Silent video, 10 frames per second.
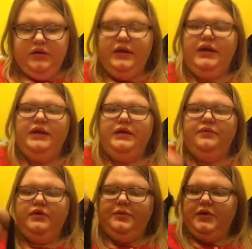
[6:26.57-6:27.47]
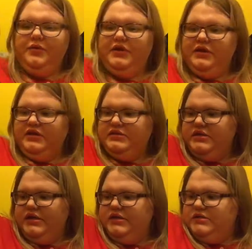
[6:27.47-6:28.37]
And I really wanted one of these.
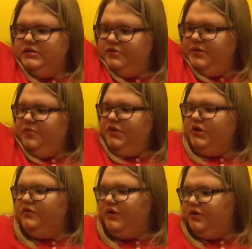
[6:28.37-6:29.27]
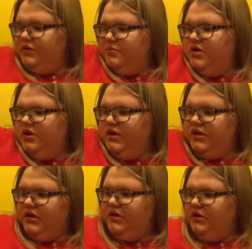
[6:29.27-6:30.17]
And so we were looking around in the mall.
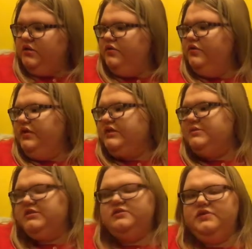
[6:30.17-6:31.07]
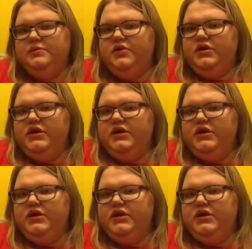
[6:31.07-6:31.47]
And they were really expensive in the mall.